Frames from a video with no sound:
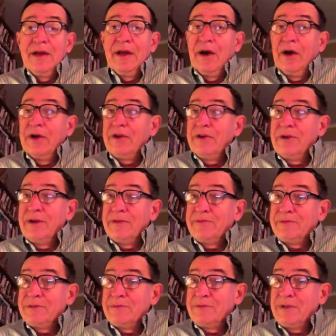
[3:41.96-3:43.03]
all you're
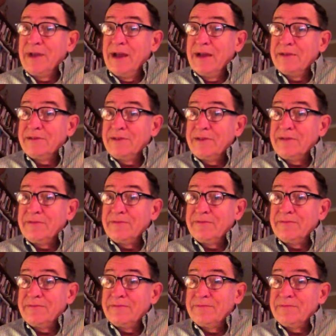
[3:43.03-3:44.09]
simply asking,
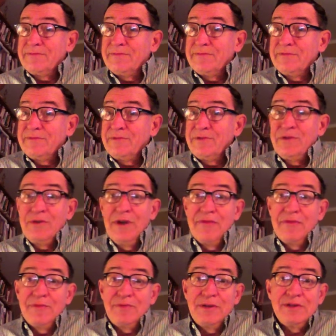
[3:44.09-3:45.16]
do you
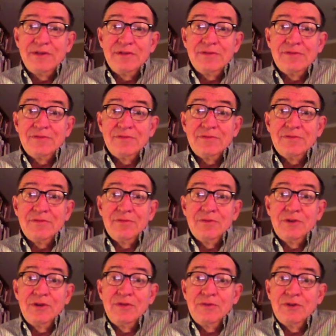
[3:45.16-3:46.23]
have a place
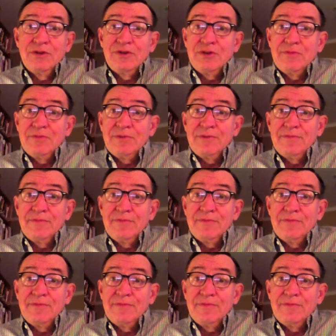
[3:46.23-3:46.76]
where you worship?